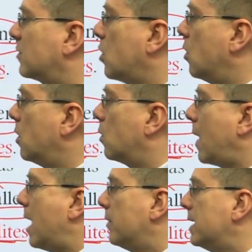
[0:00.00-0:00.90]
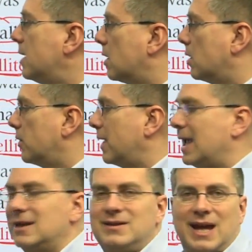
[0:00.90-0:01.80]
go around the Earth
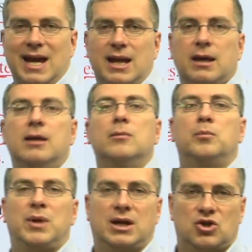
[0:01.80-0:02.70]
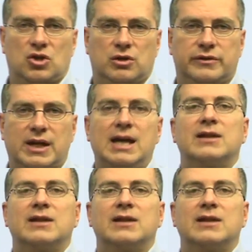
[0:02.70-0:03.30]
and take pictures.